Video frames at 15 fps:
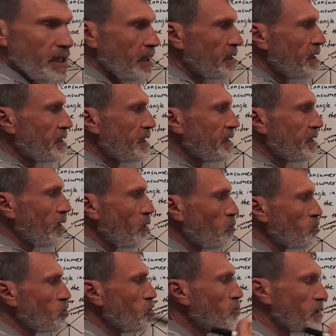This is the
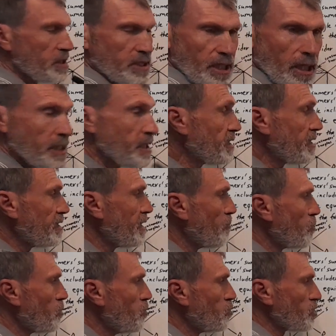this is the
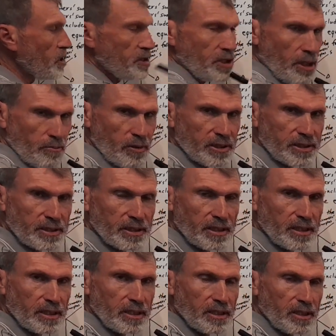producer surplus.
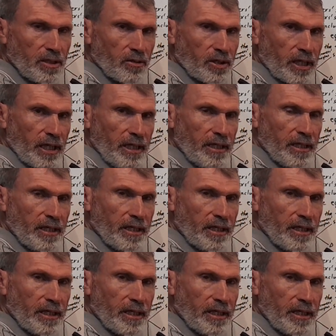Okay?